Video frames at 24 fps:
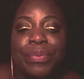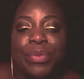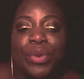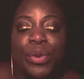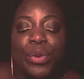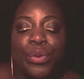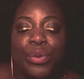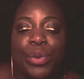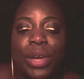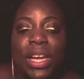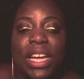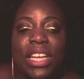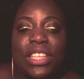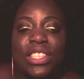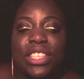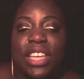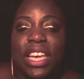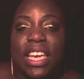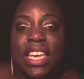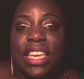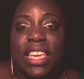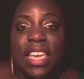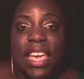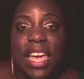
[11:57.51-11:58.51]
Rich
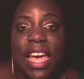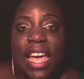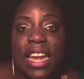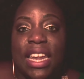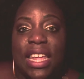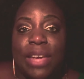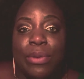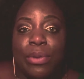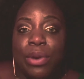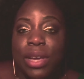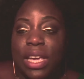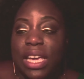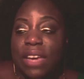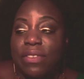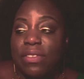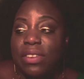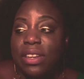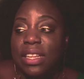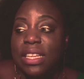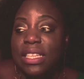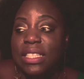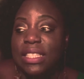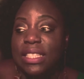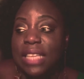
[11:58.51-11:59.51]
and Yandy were
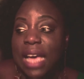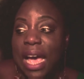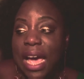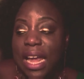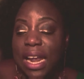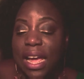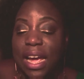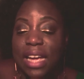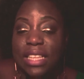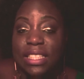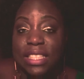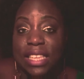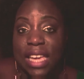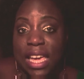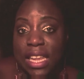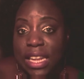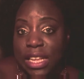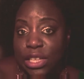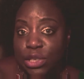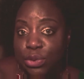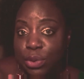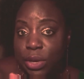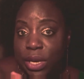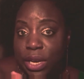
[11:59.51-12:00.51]
giving these side eyes.
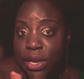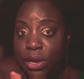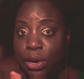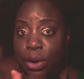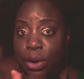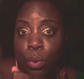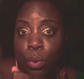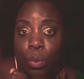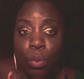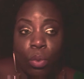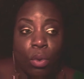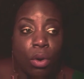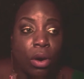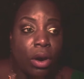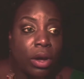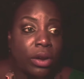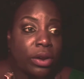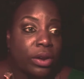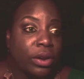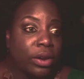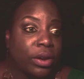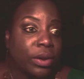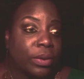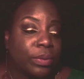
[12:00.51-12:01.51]
Yandy drinking
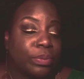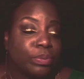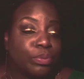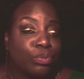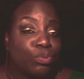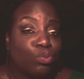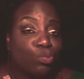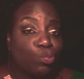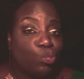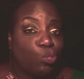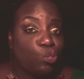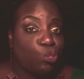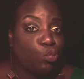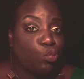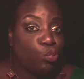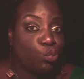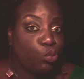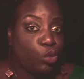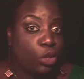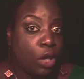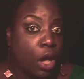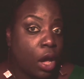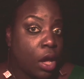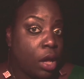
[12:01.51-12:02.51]
water,
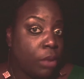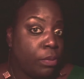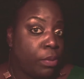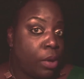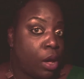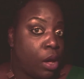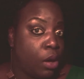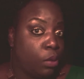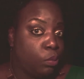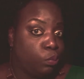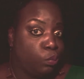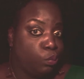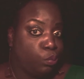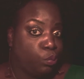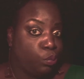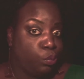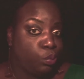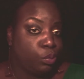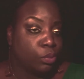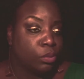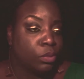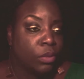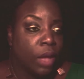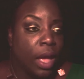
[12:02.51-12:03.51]
talking about
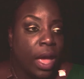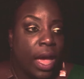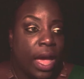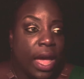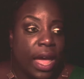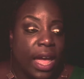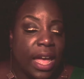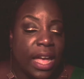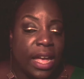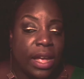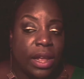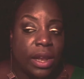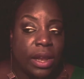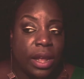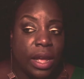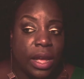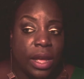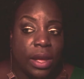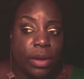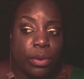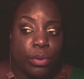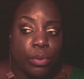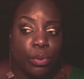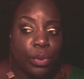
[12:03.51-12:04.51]

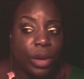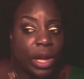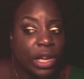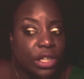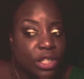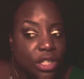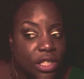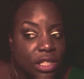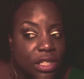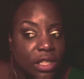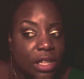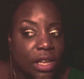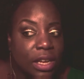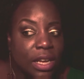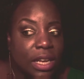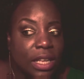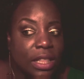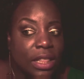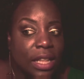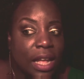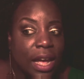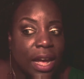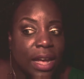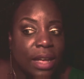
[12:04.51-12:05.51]
and Rich is
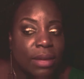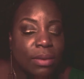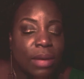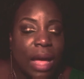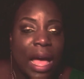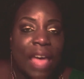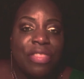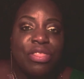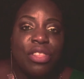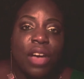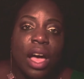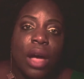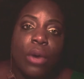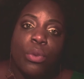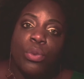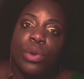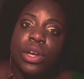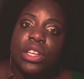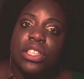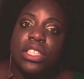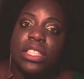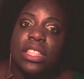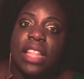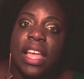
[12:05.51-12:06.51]
looking like, I thought
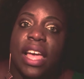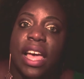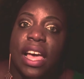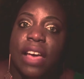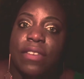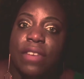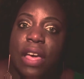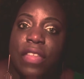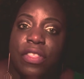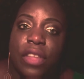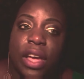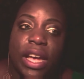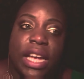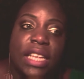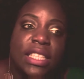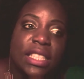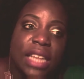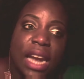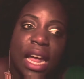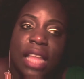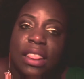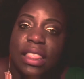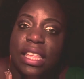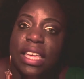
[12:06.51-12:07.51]
Rich left. I thought he
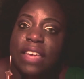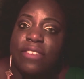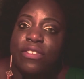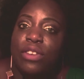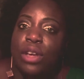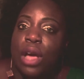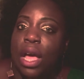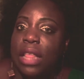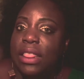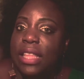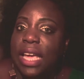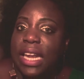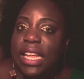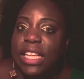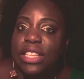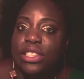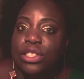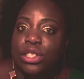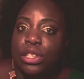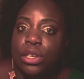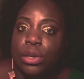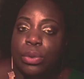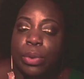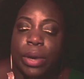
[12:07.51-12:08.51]
said, I'll leave y'all ladies
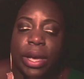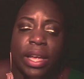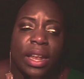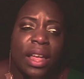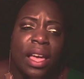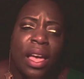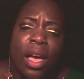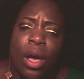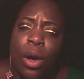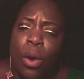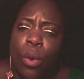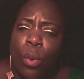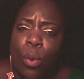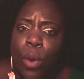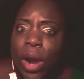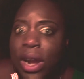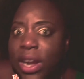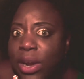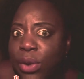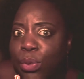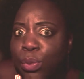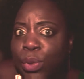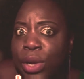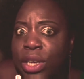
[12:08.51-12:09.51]
to it. Where
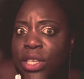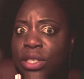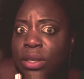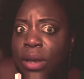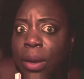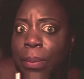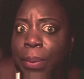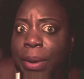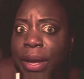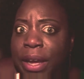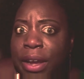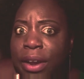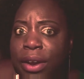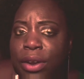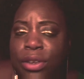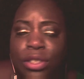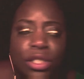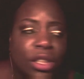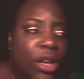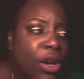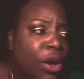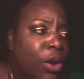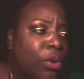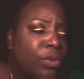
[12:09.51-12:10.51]
did Rich appear?
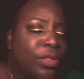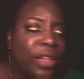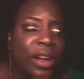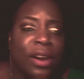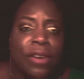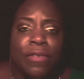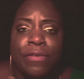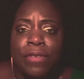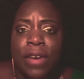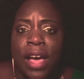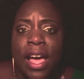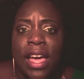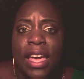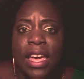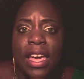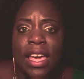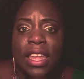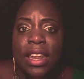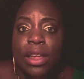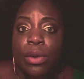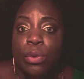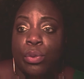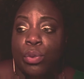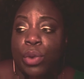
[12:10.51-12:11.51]
So they're
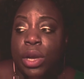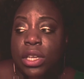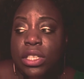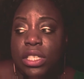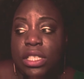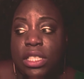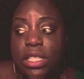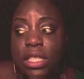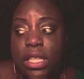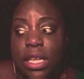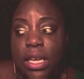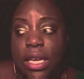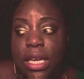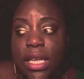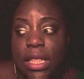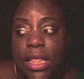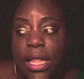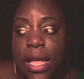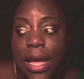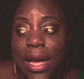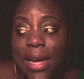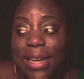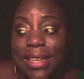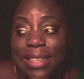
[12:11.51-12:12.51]
fighting and Rich is looking
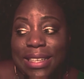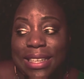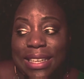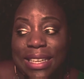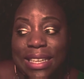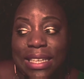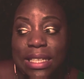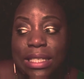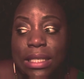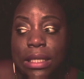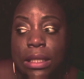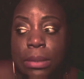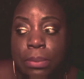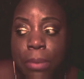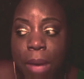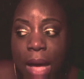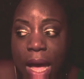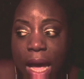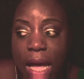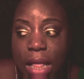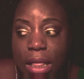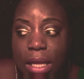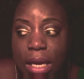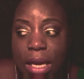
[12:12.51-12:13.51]
like, and he's
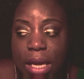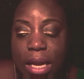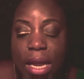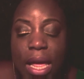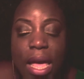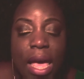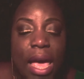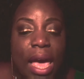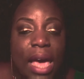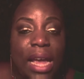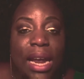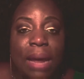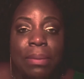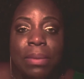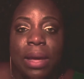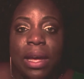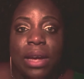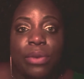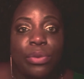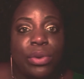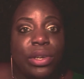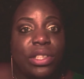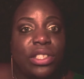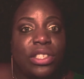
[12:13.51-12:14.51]
smiling. I'm
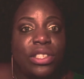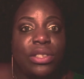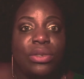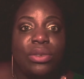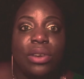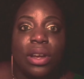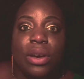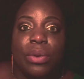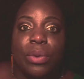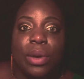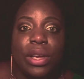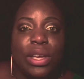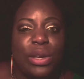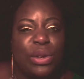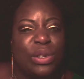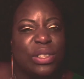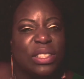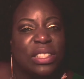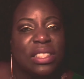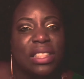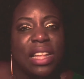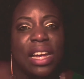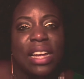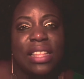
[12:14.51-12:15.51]
like, Rich, you know what, you
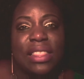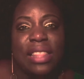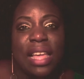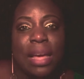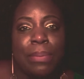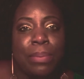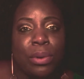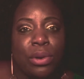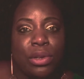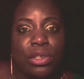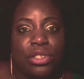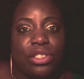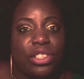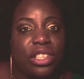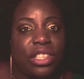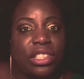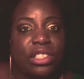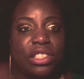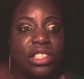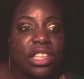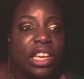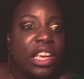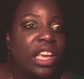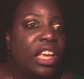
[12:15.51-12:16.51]
just like that
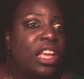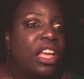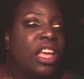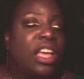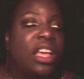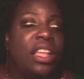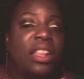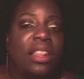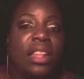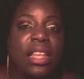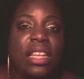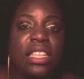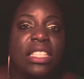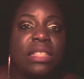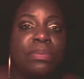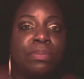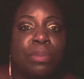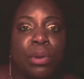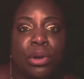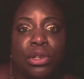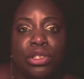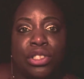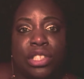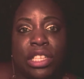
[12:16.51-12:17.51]
bonchincha. And
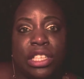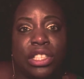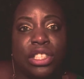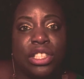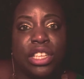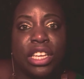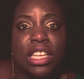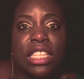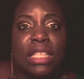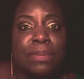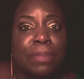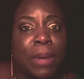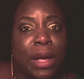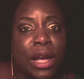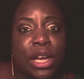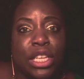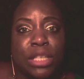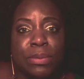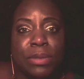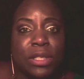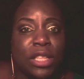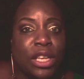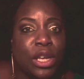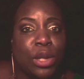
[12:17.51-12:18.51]
bonchincha in
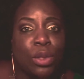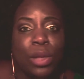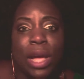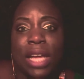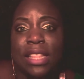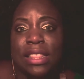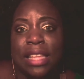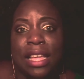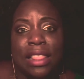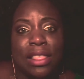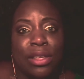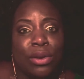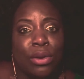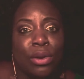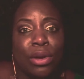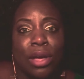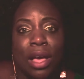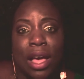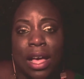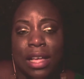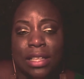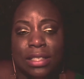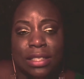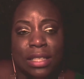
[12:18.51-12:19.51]
Spanish means, like, you like that little
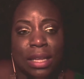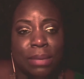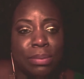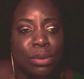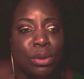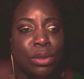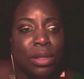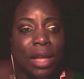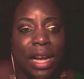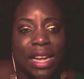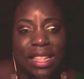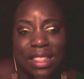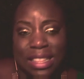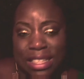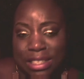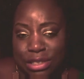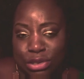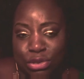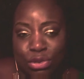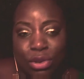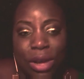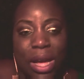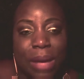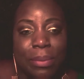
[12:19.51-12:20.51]
gossip, you like this
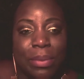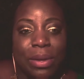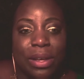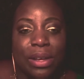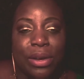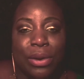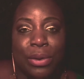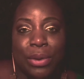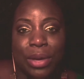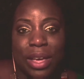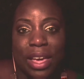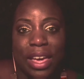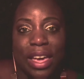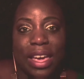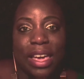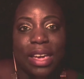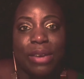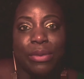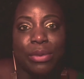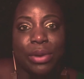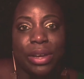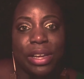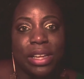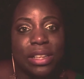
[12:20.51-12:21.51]
drama.
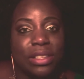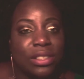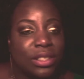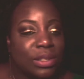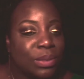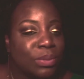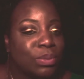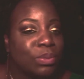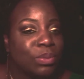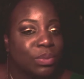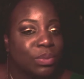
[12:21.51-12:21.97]
Okay, Rich,